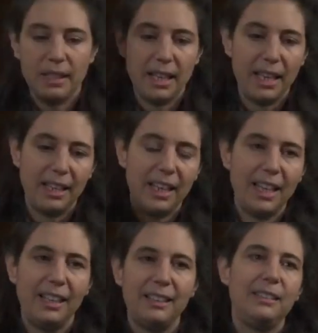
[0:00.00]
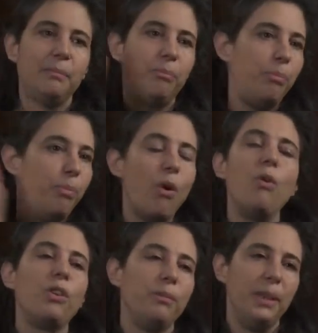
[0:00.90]
It, it, it
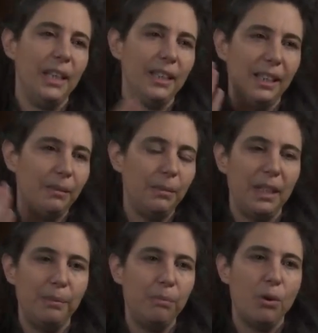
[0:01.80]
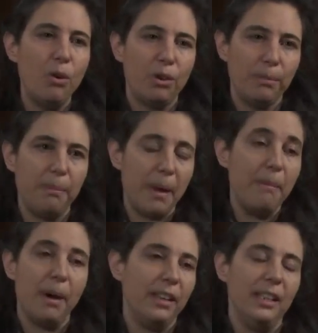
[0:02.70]
broke me. It, it, broke
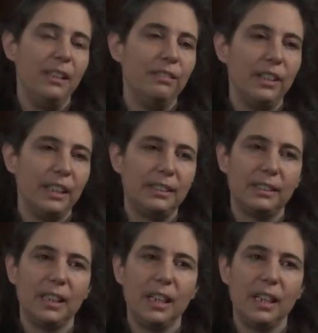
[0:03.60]
my body, in fact.